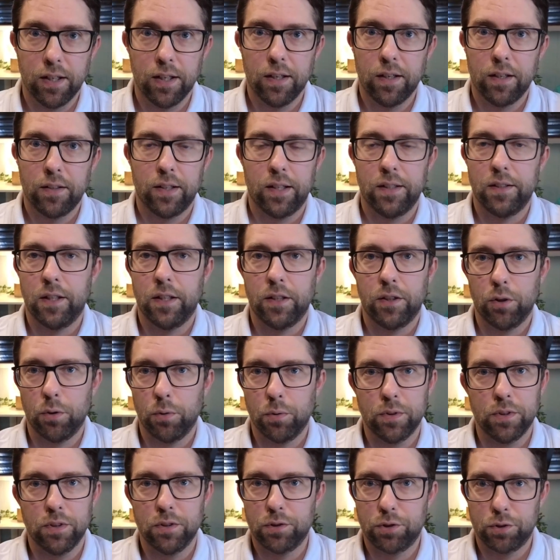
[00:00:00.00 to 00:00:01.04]
than they do
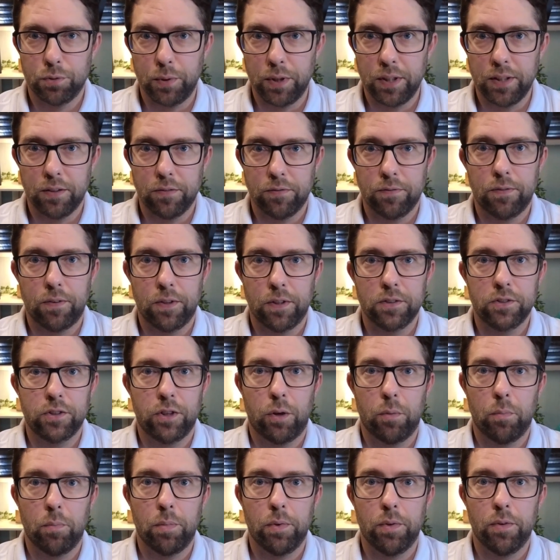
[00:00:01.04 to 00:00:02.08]
in Sweden, for
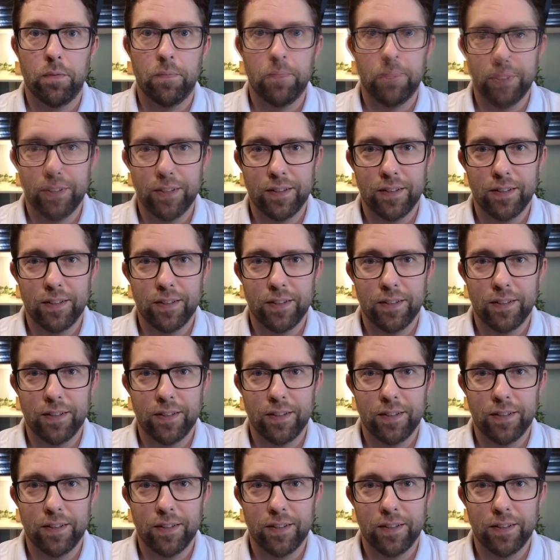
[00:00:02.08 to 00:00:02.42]
example